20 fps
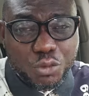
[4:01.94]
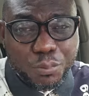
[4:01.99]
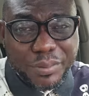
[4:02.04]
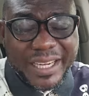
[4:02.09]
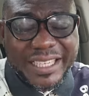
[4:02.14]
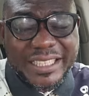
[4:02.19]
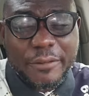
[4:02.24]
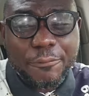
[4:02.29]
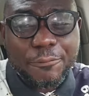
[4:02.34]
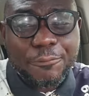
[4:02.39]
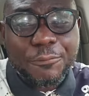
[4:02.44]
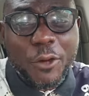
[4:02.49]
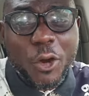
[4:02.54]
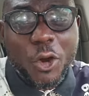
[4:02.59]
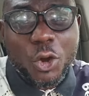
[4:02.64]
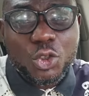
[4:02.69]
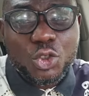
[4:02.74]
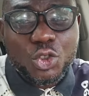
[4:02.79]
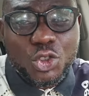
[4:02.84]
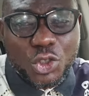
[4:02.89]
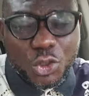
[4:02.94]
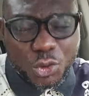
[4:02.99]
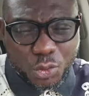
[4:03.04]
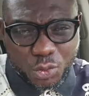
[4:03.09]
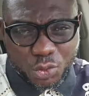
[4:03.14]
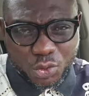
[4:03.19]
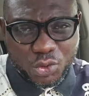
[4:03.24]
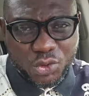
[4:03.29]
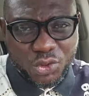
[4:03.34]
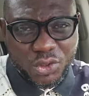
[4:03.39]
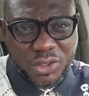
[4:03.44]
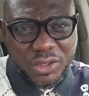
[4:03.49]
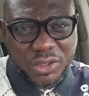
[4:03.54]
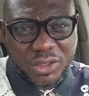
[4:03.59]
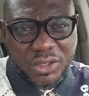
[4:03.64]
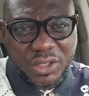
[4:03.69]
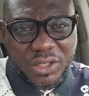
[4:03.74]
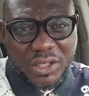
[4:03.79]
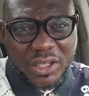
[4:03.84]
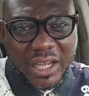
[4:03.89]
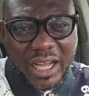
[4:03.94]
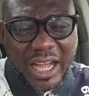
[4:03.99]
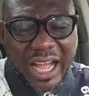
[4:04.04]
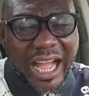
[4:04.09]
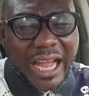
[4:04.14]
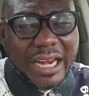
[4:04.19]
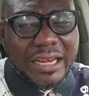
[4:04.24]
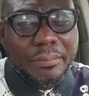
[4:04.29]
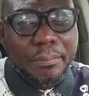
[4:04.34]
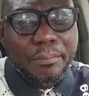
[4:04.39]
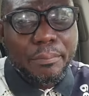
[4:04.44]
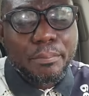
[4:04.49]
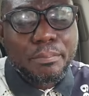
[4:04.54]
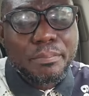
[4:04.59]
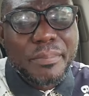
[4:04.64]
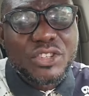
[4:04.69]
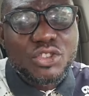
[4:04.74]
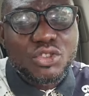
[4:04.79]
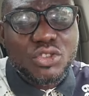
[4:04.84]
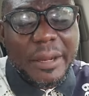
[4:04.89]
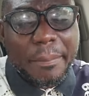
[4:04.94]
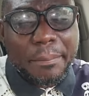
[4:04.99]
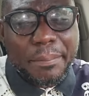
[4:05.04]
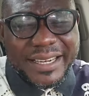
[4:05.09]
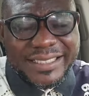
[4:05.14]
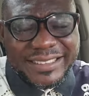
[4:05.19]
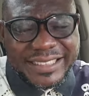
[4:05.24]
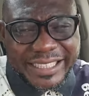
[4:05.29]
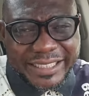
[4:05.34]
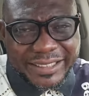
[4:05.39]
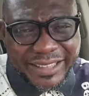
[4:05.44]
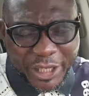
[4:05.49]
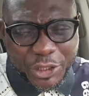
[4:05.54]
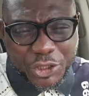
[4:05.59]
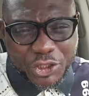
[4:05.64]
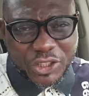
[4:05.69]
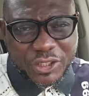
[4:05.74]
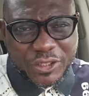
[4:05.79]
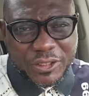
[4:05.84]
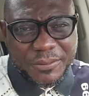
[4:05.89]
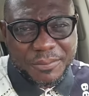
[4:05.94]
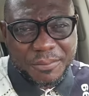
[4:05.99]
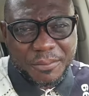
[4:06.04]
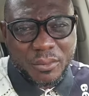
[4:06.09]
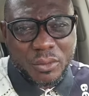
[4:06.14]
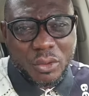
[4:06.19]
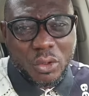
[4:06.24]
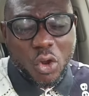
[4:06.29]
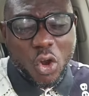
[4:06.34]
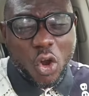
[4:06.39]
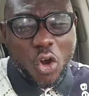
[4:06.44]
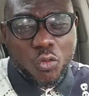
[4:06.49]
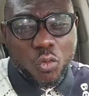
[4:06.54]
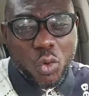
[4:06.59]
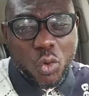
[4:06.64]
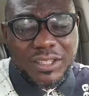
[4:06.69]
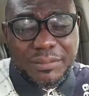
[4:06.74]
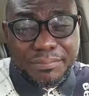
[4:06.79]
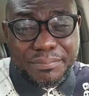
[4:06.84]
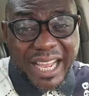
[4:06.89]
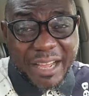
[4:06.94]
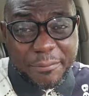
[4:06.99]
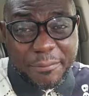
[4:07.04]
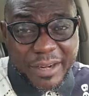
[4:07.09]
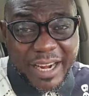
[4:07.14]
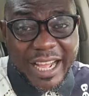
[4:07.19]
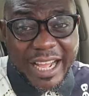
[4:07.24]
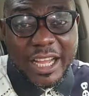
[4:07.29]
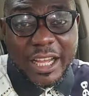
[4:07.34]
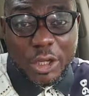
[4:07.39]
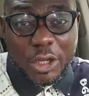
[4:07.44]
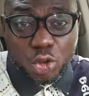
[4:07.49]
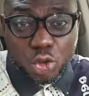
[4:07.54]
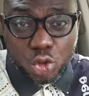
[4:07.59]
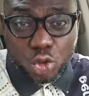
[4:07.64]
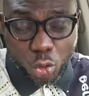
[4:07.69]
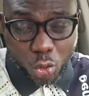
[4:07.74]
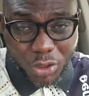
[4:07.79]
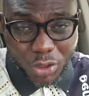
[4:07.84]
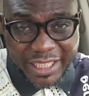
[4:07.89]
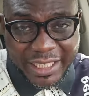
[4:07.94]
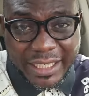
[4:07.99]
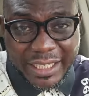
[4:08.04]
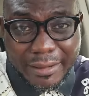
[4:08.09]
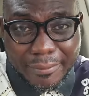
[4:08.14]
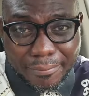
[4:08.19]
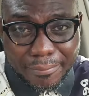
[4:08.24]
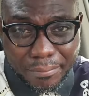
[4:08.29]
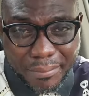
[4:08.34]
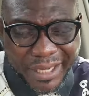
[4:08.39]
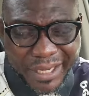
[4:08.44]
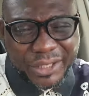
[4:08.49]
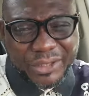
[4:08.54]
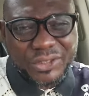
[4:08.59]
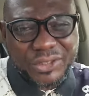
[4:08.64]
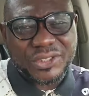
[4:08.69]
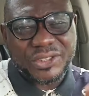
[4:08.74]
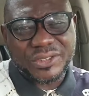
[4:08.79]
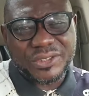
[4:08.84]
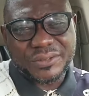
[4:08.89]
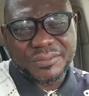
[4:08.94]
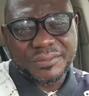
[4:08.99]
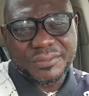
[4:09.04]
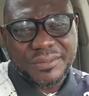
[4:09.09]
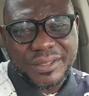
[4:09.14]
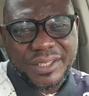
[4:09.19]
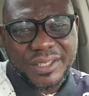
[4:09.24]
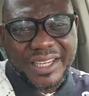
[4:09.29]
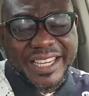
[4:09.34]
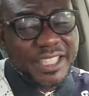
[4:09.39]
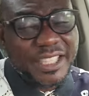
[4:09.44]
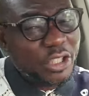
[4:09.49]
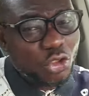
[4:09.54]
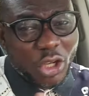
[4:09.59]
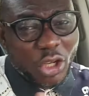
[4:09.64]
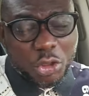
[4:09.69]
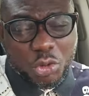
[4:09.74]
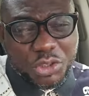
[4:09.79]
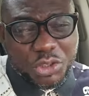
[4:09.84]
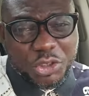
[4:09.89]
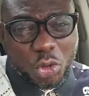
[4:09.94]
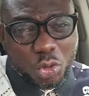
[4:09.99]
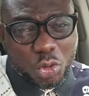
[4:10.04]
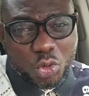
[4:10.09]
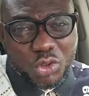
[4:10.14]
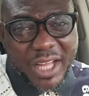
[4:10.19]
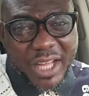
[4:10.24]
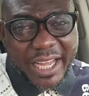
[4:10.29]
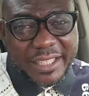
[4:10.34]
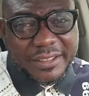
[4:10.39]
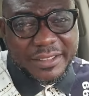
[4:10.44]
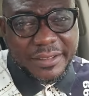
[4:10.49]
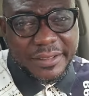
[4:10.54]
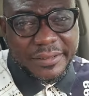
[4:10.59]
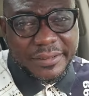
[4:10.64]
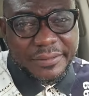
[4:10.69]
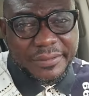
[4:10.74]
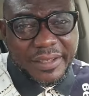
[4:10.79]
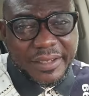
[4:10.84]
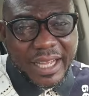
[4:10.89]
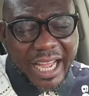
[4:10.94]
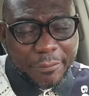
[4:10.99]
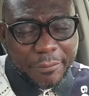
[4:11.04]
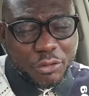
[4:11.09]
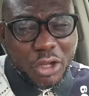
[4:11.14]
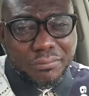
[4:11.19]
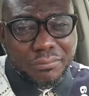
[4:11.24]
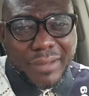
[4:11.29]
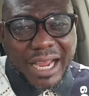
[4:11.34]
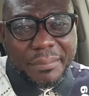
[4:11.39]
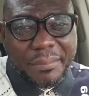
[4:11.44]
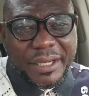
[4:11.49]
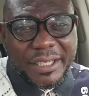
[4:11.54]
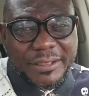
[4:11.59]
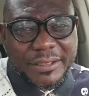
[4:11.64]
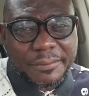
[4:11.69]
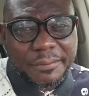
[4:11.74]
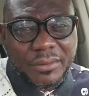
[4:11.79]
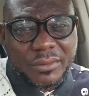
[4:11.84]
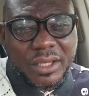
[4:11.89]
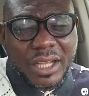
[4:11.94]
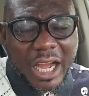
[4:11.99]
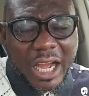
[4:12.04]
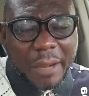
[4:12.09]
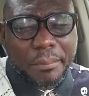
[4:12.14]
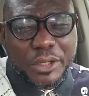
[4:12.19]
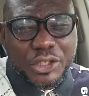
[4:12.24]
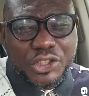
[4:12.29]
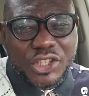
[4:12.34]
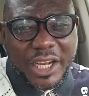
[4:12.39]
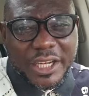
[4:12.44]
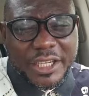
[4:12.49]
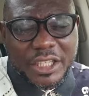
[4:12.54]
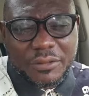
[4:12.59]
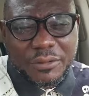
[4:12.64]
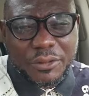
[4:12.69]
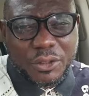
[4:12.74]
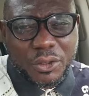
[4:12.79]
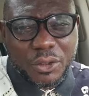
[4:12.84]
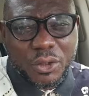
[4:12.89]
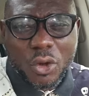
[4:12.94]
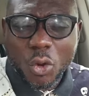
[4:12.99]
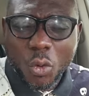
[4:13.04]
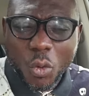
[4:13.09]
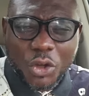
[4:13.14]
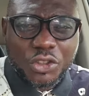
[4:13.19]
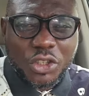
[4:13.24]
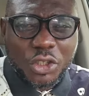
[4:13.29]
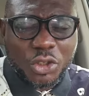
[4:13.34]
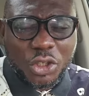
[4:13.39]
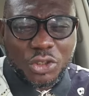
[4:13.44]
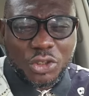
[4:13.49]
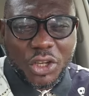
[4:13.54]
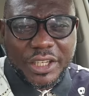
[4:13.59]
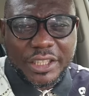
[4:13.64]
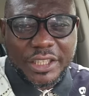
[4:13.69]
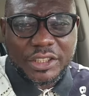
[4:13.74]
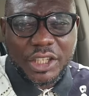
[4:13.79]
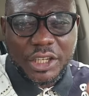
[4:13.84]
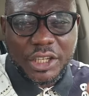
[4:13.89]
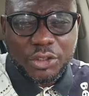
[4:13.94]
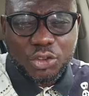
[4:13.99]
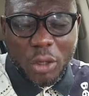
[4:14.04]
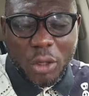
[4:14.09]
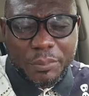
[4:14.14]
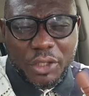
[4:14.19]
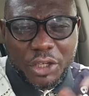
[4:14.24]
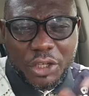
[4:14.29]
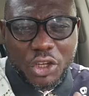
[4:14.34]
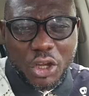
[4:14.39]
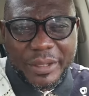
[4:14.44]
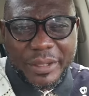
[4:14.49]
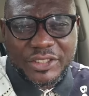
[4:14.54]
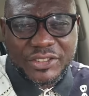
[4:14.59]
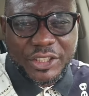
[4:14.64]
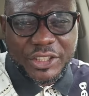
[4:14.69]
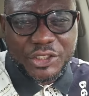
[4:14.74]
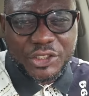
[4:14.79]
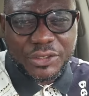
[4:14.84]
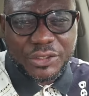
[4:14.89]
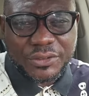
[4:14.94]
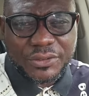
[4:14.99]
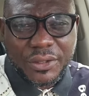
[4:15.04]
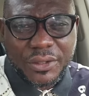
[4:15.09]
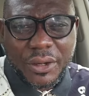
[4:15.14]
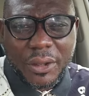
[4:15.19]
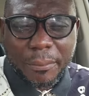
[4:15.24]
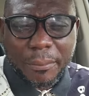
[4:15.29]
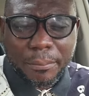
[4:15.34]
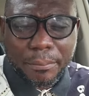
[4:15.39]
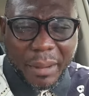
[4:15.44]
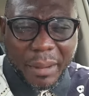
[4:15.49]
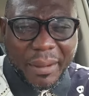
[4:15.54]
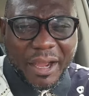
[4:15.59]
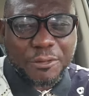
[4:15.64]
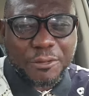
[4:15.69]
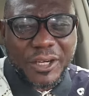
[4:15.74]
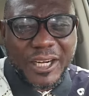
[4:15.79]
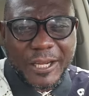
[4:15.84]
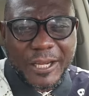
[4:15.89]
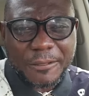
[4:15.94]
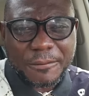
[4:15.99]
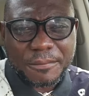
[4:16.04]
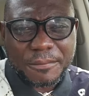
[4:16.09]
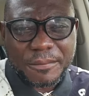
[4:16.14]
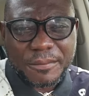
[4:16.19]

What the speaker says: to spread false news and misrepresentation of what Biafra truly means. It is your duty to do that. I've done my bit. Help me share this video. What's your thought on it? Drop it in the comment section. Bye bye for now.